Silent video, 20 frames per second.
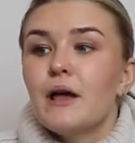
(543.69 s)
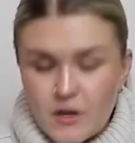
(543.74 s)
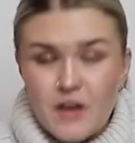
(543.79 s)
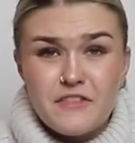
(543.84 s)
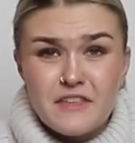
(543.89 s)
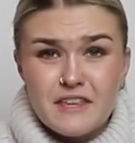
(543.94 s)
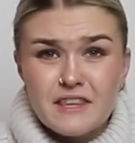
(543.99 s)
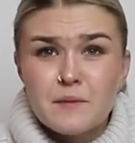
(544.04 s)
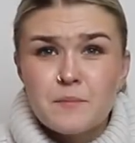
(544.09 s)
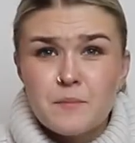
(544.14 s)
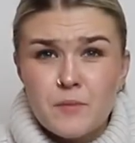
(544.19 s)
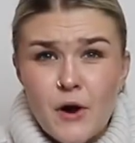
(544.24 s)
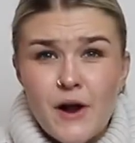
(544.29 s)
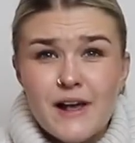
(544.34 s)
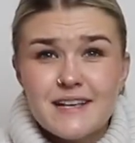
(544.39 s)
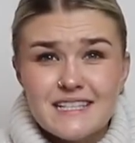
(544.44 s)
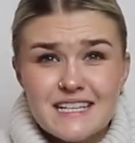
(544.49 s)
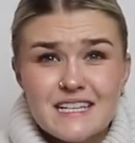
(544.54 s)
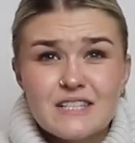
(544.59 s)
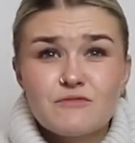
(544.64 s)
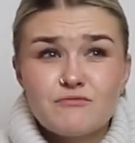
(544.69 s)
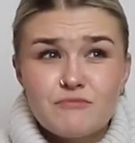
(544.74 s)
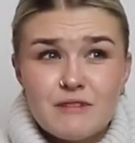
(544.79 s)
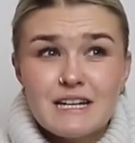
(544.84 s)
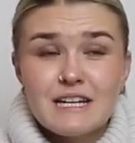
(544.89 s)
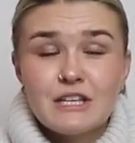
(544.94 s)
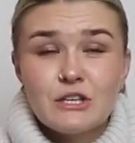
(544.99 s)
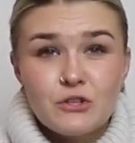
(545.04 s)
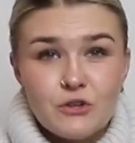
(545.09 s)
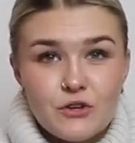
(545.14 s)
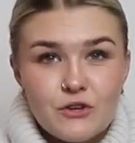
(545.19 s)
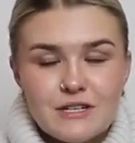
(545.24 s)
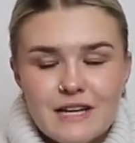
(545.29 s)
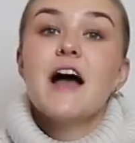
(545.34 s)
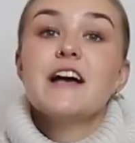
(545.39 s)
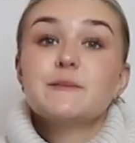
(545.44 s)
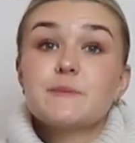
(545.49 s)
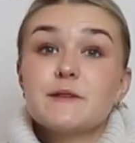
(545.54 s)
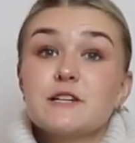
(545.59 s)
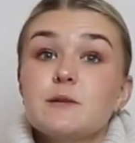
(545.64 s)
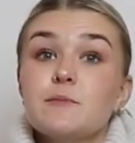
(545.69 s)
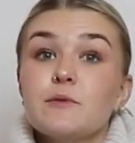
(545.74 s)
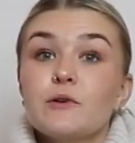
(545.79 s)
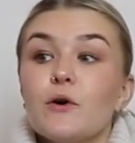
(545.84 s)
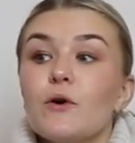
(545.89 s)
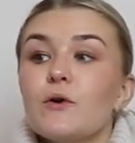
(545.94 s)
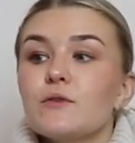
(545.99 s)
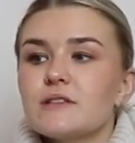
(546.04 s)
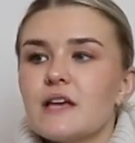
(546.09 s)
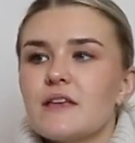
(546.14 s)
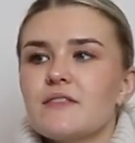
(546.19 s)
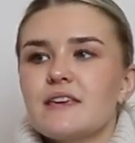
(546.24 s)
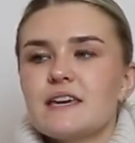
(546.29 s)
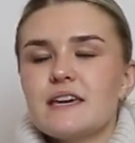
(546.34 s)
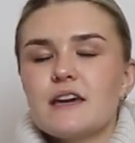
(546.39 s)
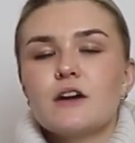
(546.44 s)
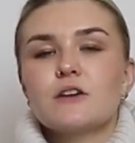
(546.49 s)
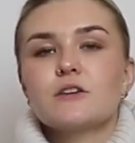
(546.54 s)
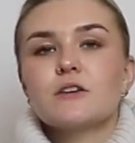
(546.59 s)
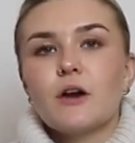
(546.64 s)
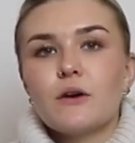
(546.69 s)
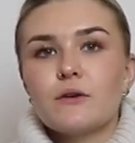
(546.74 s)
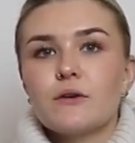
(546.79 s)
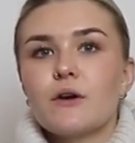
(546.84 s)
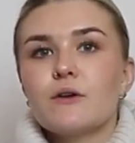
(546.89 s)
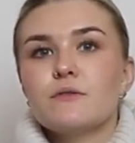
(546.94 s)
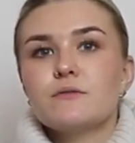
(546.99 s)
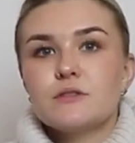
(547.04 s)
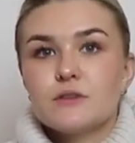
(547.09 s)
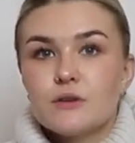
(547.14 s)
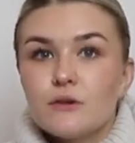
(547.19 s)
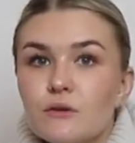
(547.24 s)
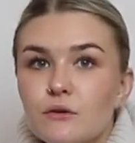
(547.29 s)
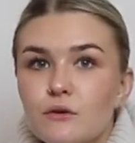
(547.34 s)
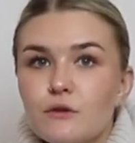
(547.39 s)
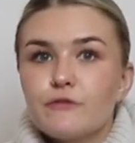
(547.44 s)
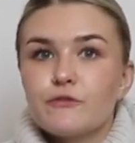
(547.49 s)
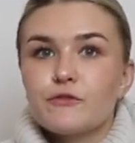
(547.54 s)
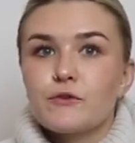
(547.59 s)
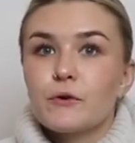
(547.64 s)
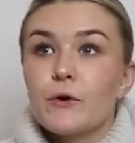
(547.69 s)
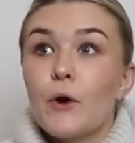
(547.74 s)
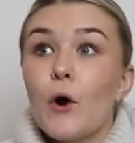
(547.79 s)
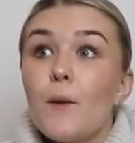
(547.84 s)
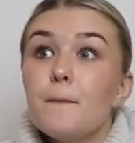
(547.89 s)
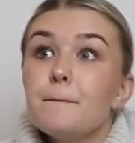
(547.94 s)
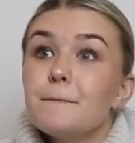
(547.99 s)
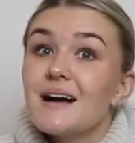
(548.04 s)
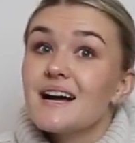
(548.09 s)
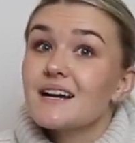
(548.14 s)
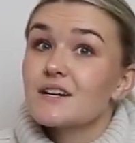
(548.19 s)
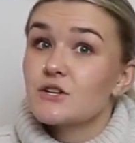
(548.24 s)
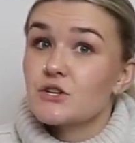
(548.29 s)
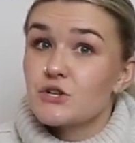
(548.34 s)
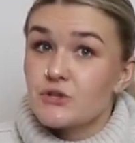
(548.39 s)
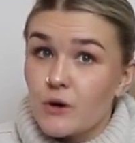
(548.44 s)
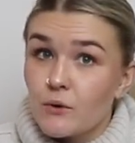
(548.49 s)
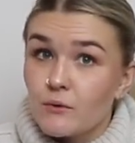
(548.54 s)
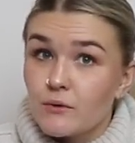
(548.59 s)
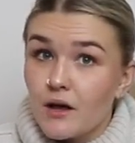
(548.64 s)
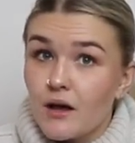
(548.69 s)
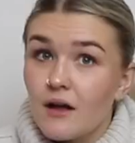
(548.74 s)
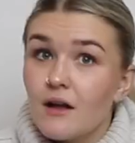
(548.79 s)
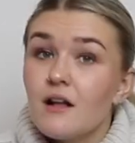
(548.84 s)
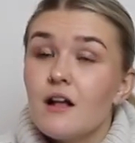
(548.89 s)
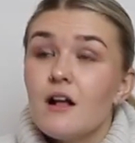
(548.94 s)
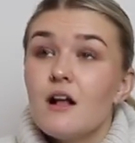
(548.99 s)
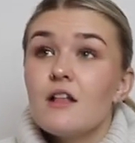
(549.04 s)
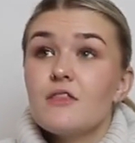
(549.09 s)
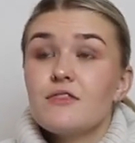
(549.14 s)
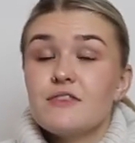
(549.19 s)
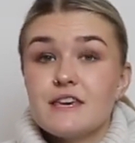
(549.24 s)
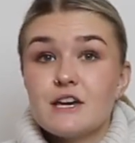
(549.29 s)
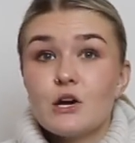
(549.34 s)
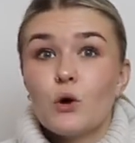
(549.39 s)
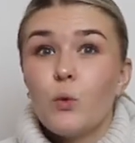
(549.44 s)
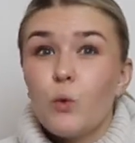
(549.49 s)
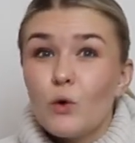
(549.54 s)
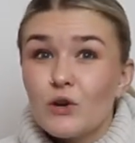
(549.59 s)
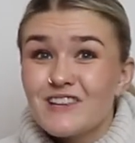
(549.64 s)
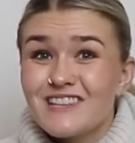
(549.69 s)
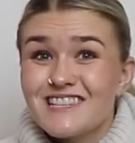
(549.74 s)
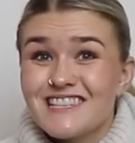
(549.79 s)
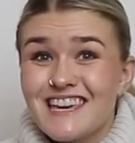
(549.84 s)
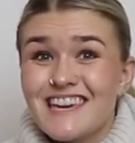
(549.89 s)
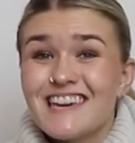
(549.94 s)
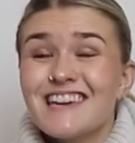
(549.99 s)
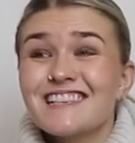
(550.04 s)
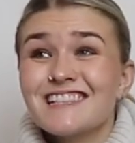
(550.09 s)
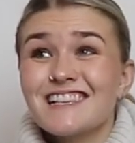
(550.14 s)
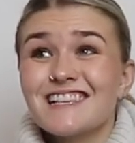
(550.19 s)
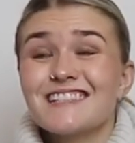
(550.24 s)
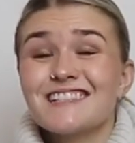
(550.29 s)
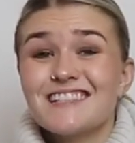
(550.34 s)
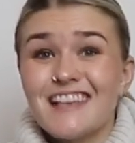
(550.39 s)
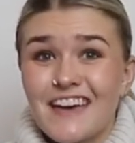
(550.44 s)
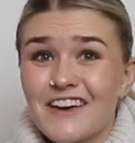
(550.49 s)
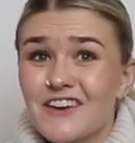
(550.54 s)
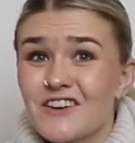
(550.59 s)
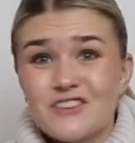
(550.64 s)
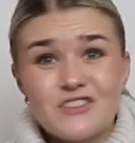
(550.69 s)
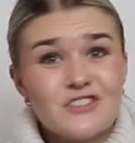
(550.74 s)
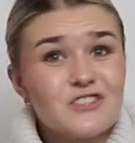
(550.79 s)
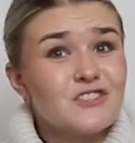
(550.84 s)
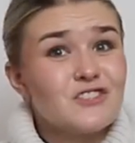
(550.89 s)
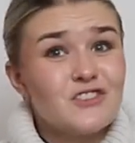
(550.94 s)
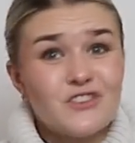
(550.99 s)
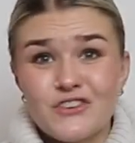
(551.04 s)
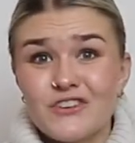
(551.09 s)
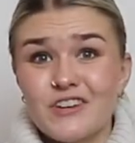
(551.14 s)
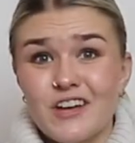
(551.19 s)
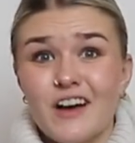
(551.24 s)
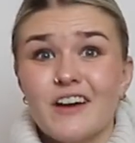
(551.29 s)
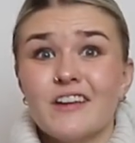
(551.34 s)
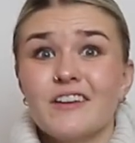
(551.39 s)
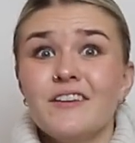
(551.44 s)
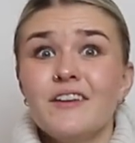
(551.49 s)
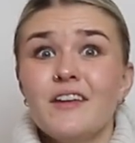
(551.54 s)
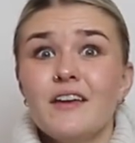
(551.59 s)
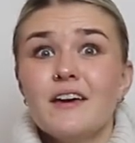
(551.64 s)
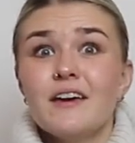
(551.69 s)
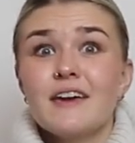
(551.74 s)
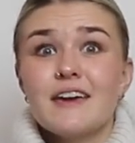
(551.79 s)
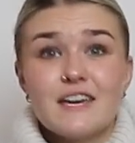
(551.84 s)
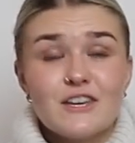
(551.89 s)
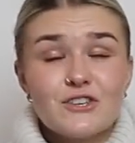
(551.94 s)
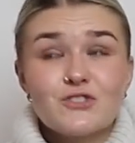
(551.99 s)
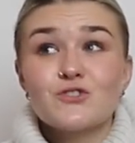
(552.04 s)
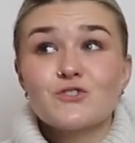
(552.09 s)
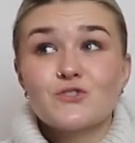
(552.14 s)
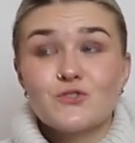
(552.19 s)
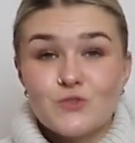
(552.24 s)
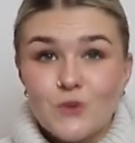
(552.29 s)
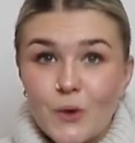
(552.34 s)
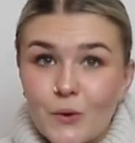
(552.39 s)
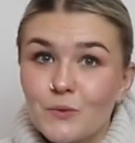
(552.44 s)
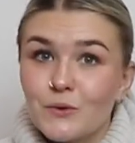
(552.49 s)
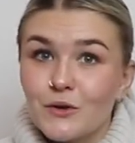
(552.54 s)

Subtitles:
I think the pricing's really good, especially because the Yoyo2, for a compact stroller, the quality is second to none. It is so